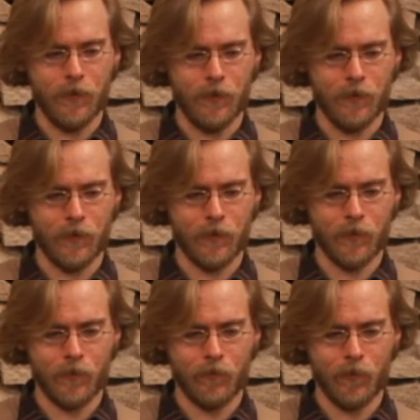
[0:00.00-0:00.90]
is
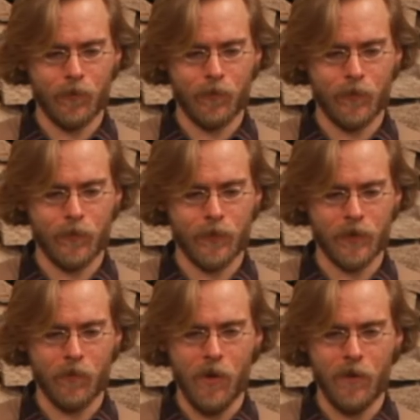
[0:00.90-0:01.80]

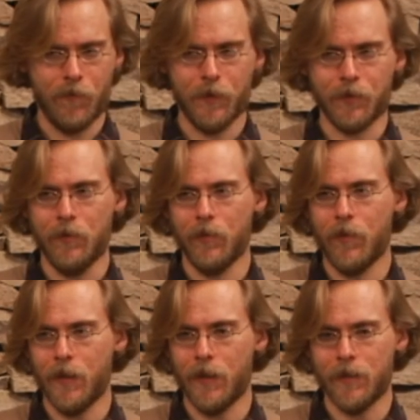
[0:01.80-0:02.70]
such a beneficial
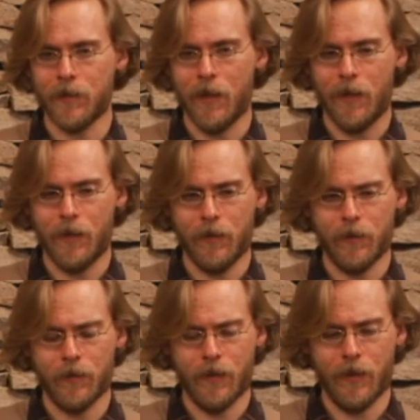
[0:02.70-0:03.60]
thing is that it
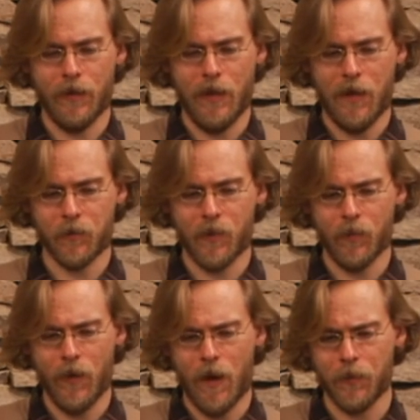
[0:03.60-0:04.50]
allows
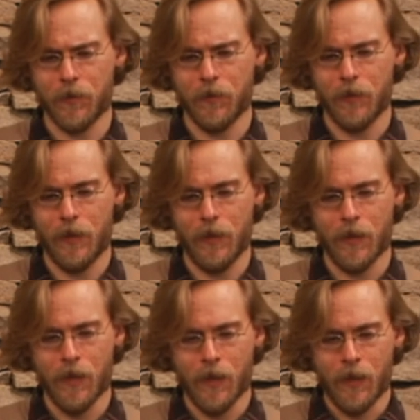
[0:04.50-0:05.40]
people the opportunity
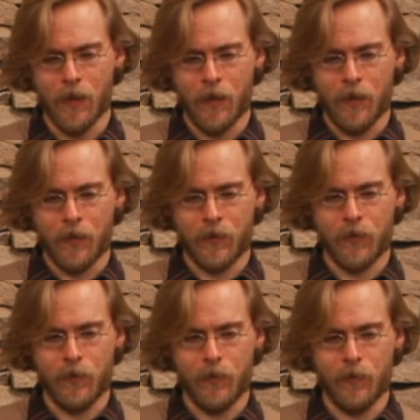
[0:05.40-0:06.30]

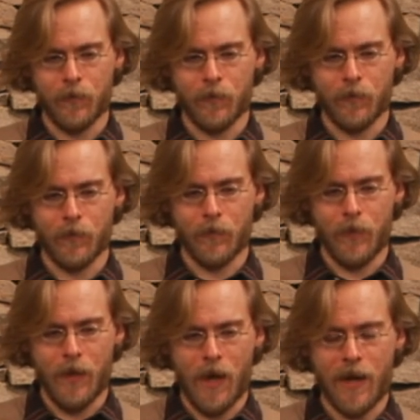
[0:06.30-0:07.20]
to
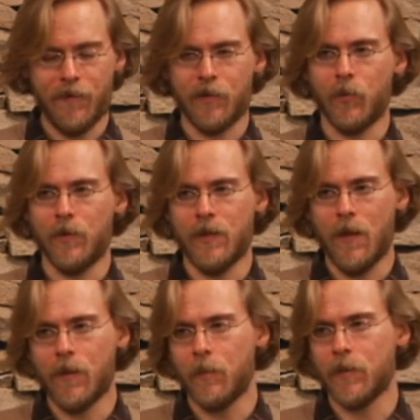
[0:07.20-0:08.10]
not have to
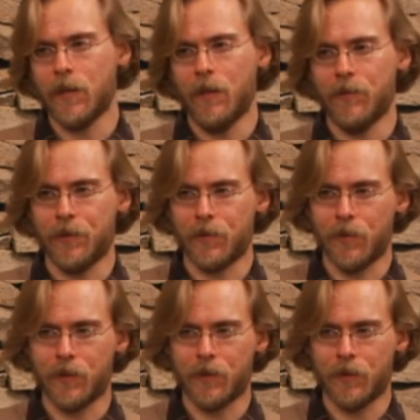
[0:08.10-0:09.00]
present themselves as
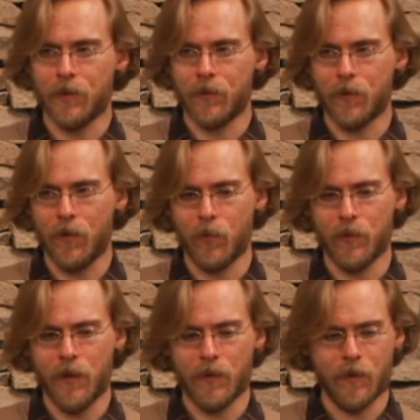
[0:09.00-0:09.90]
Christians or to
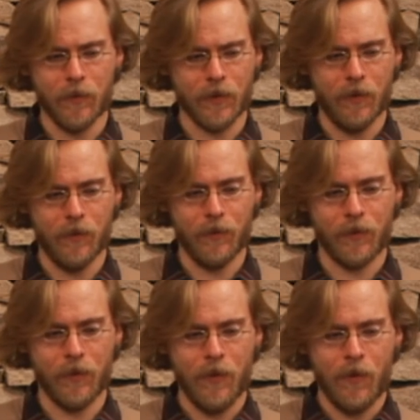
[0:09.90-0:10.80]
present themselves